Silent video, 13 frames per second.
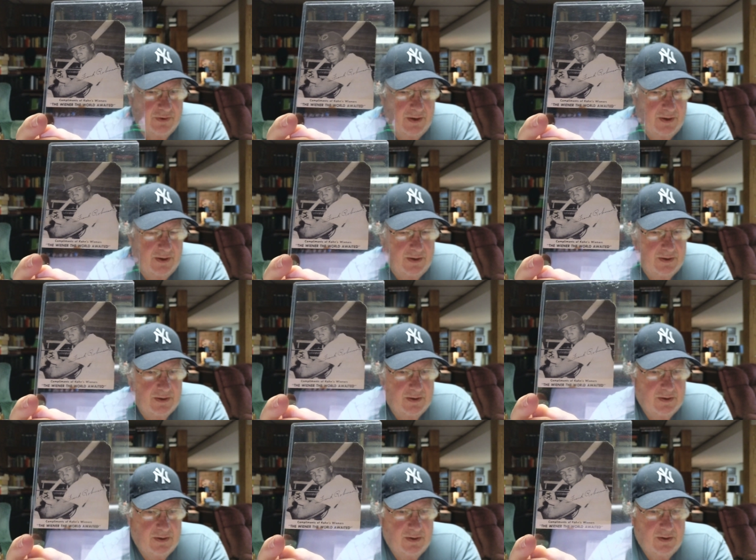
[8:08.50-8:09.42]
Wiener
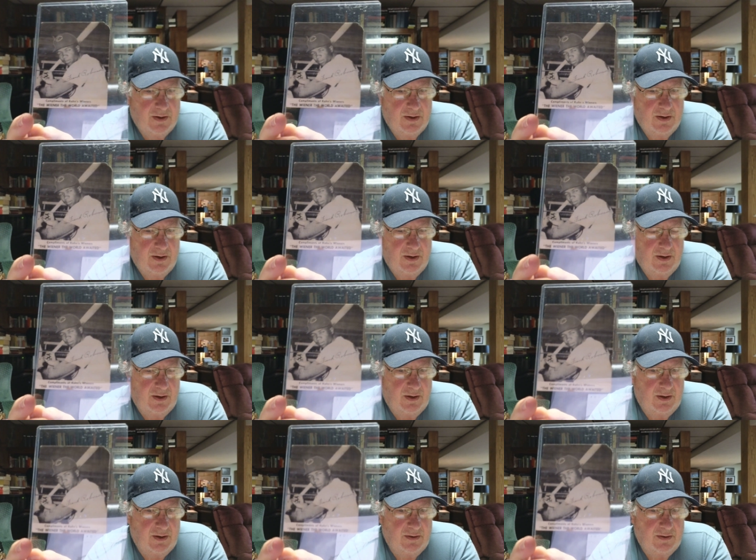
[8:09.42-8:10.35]
cards, and I bought
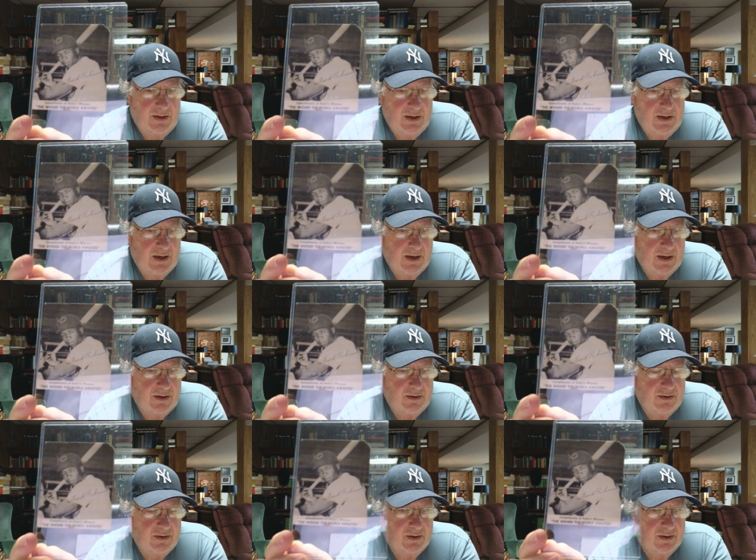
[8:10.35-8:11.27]
quite a few of
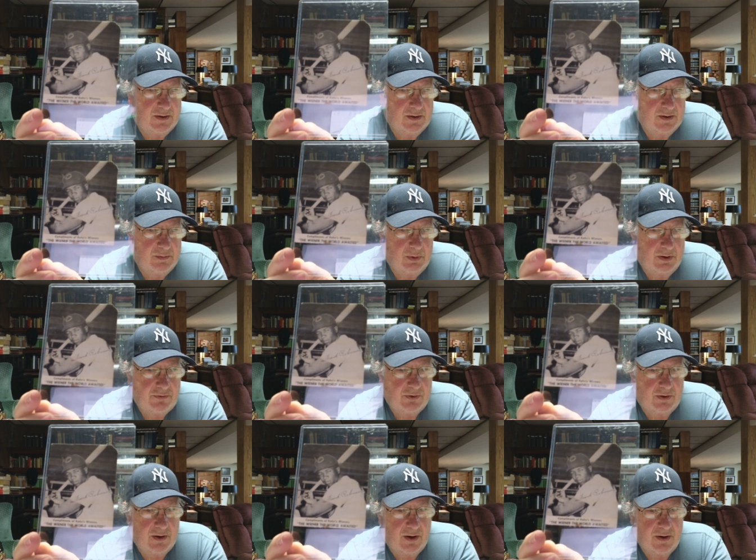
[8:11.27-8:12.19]
them,
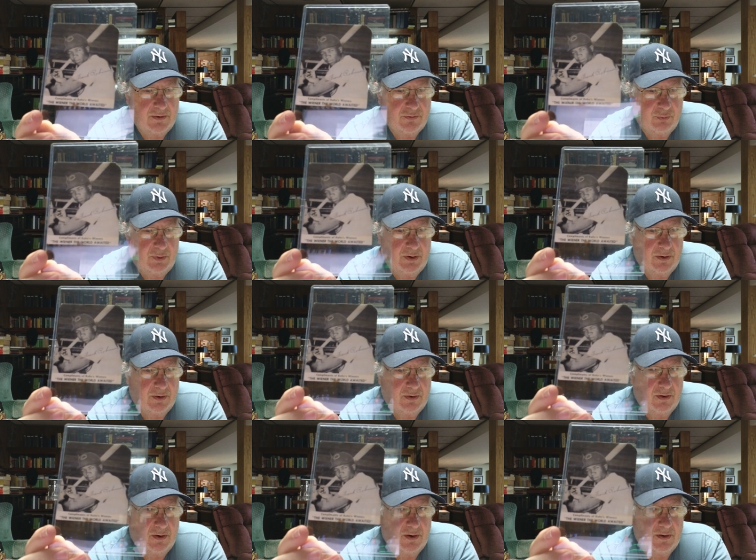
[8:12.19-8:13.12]
including
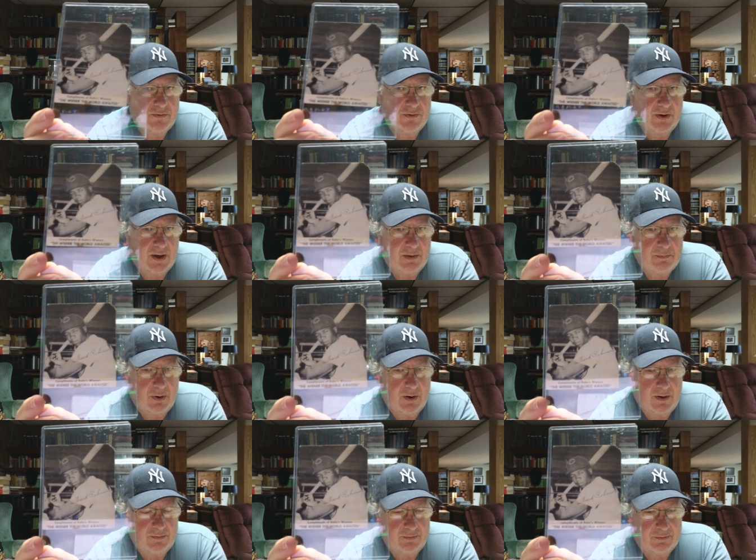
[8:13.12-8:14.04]
all four of the
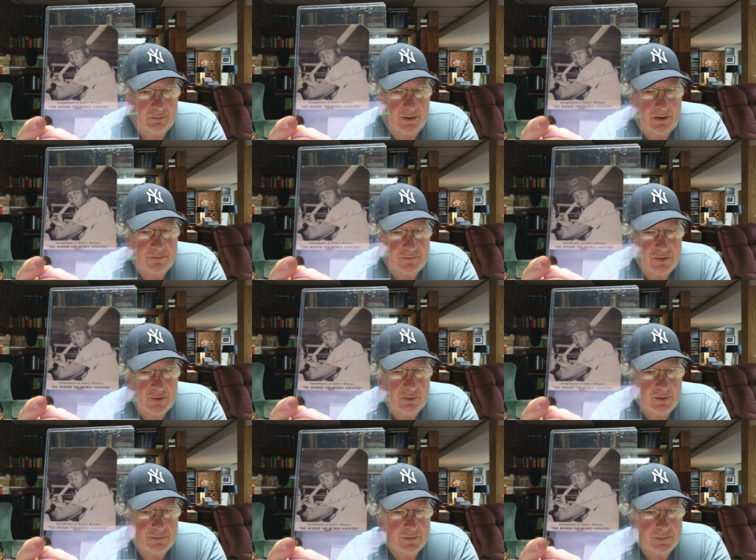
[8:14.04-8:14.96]
Frank Robinson
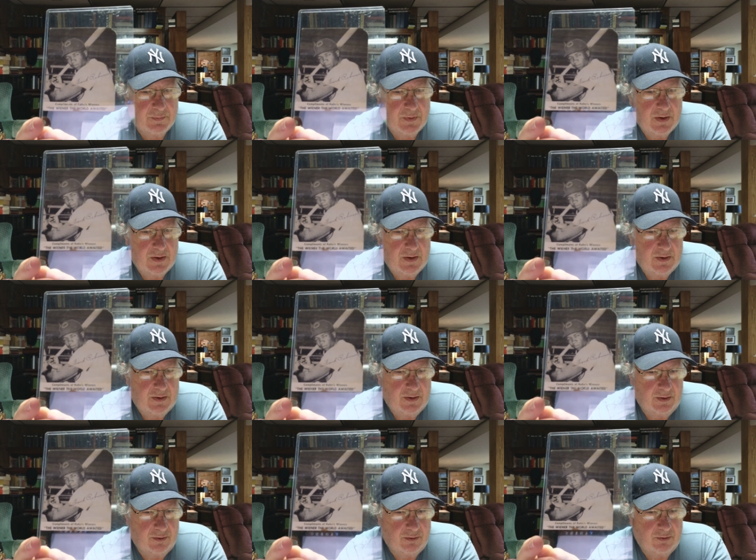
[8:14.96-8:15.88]
cards that he
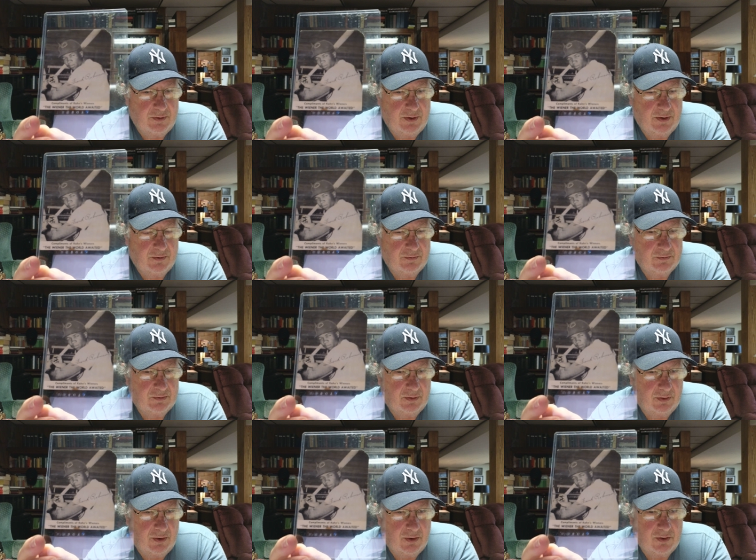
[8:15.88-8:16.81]
had there.
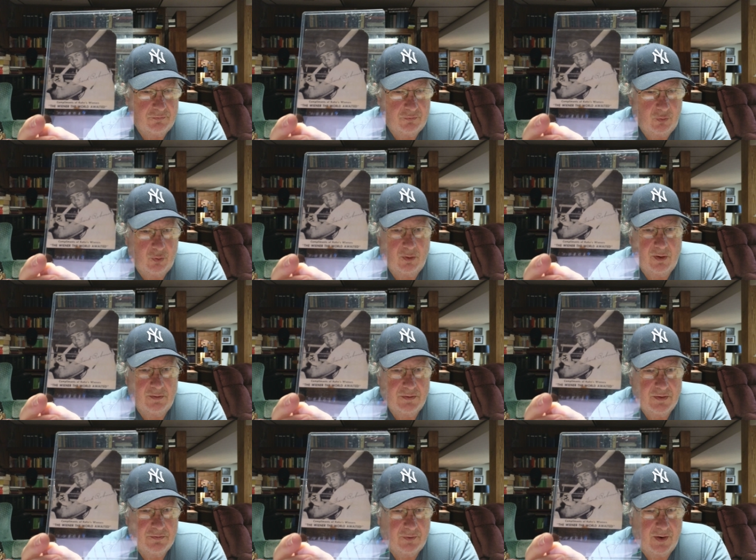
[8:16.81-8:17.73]
Now, I bought this
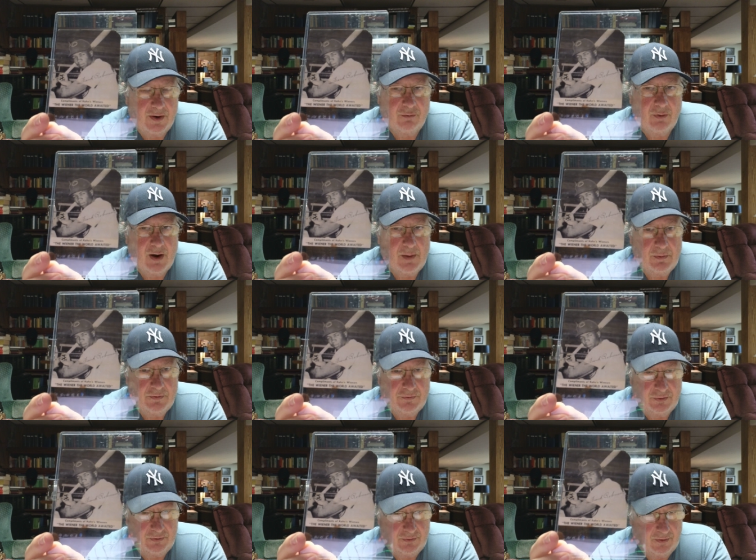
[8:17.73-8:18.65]
card
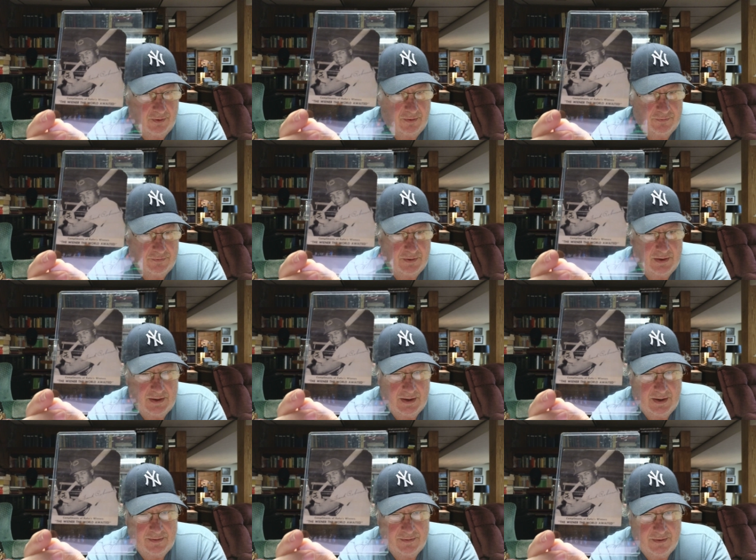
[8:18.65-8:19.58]
because I like
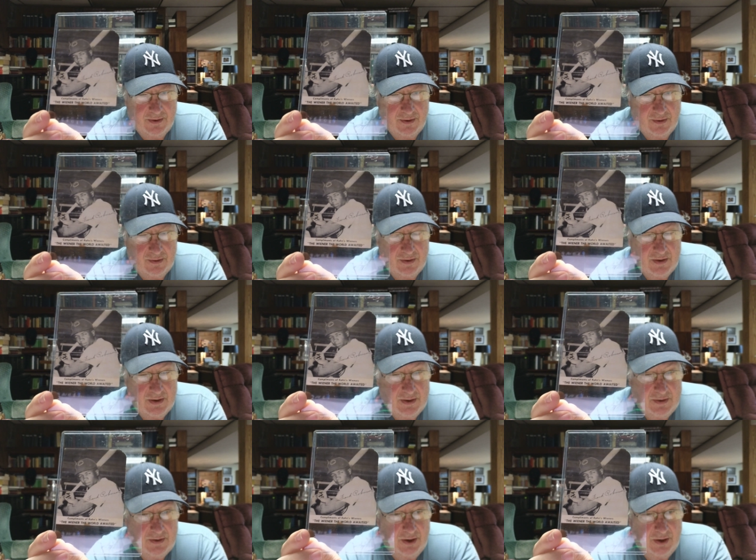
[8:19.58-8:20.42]
Frank Robinson.